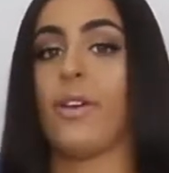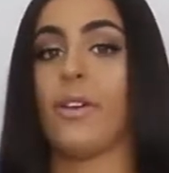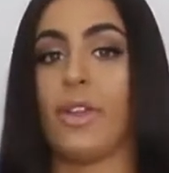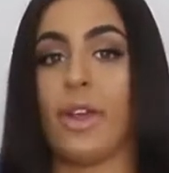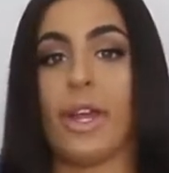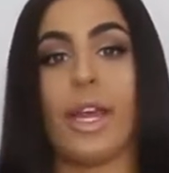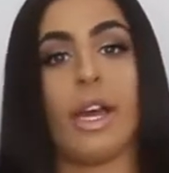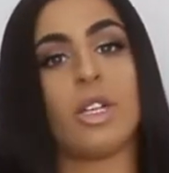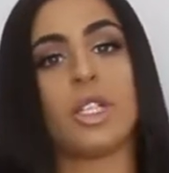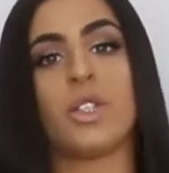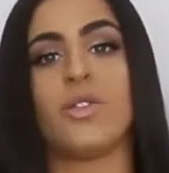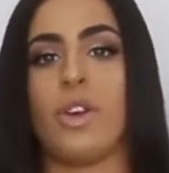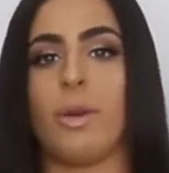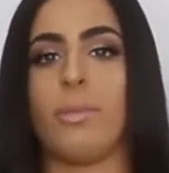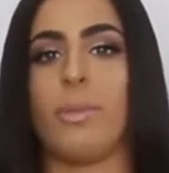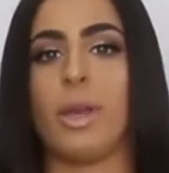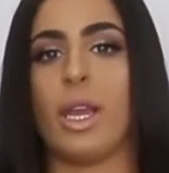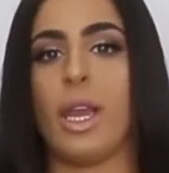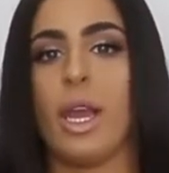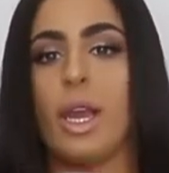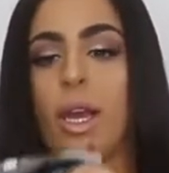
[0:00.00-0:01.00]
Everything
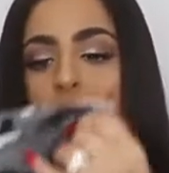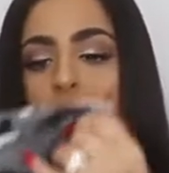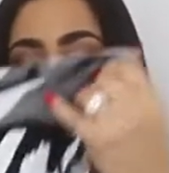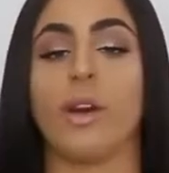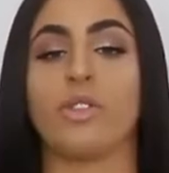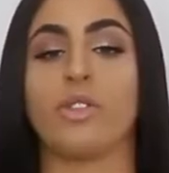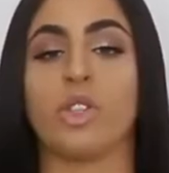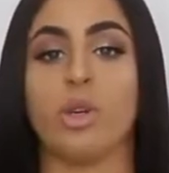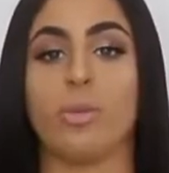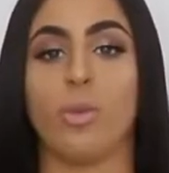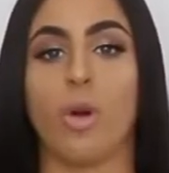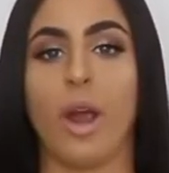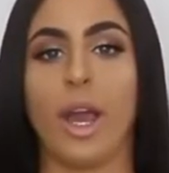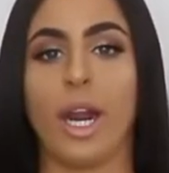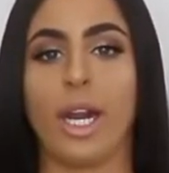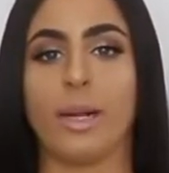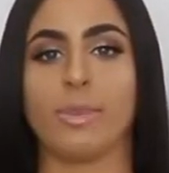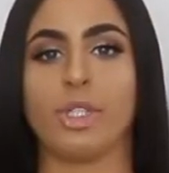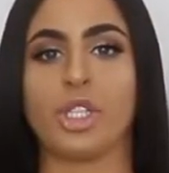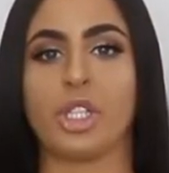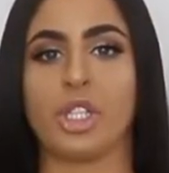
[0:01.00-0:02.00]
else fit me. So I have
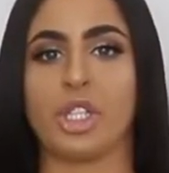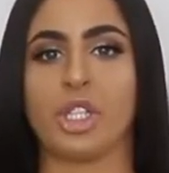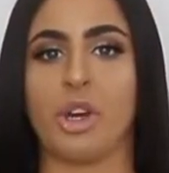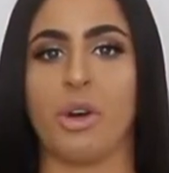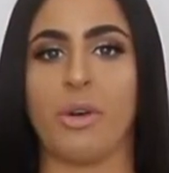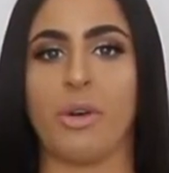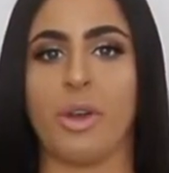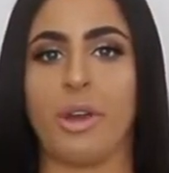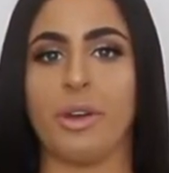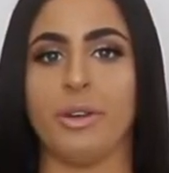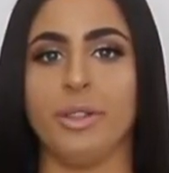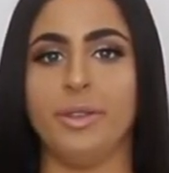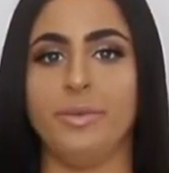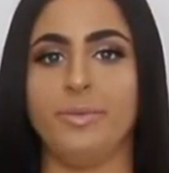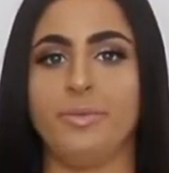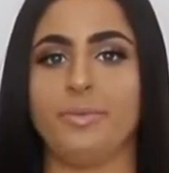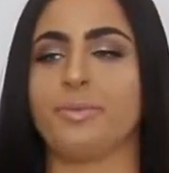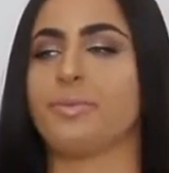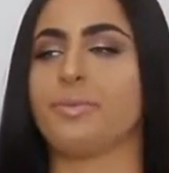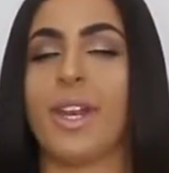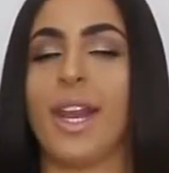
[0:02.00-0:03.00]
two more items to show
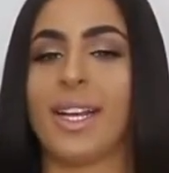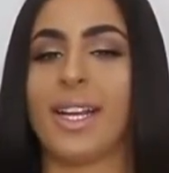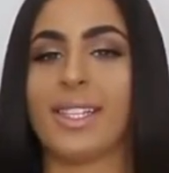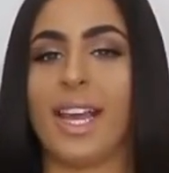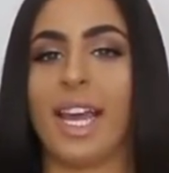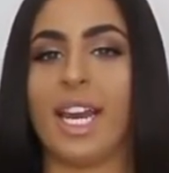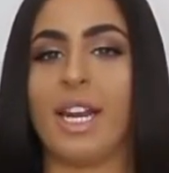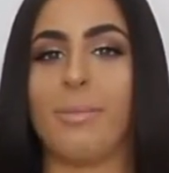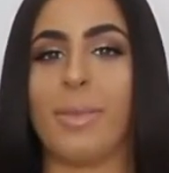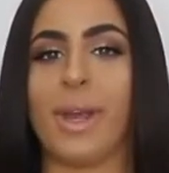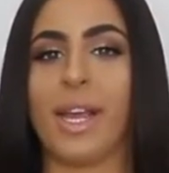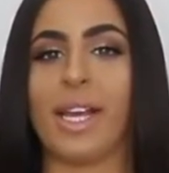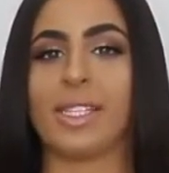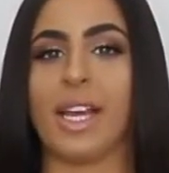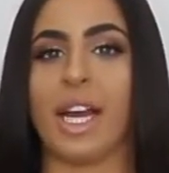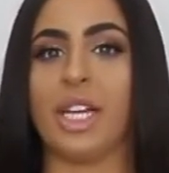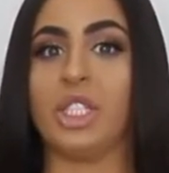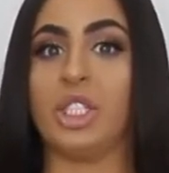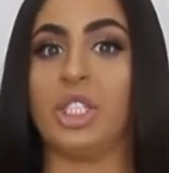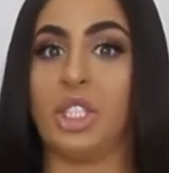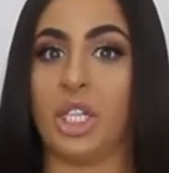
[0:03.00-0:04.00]
you. So the next
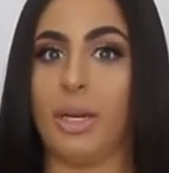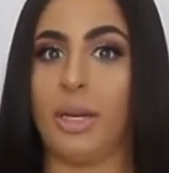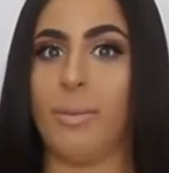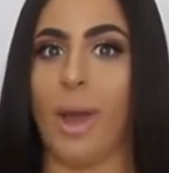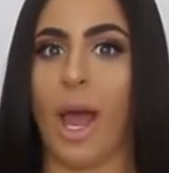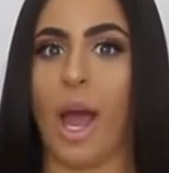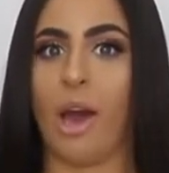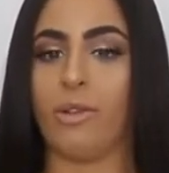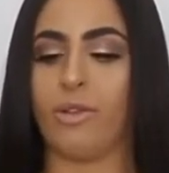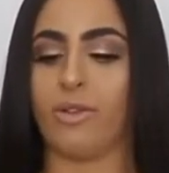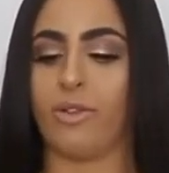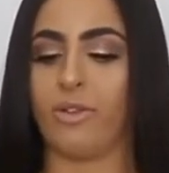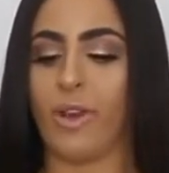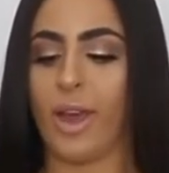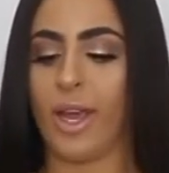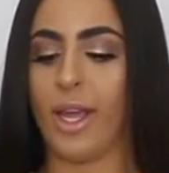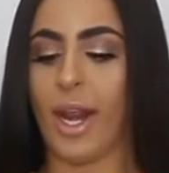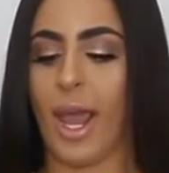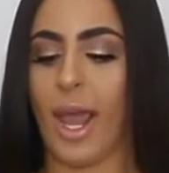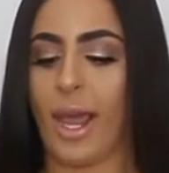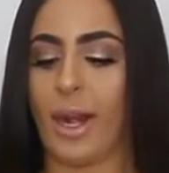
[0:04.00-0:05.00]
item is a gym
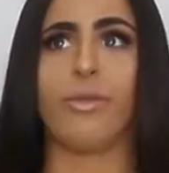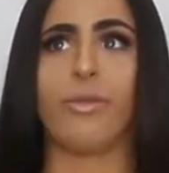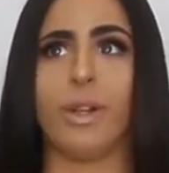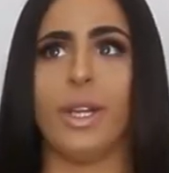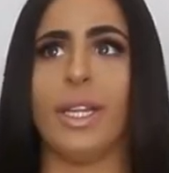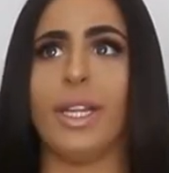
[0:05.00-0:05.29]
outfit.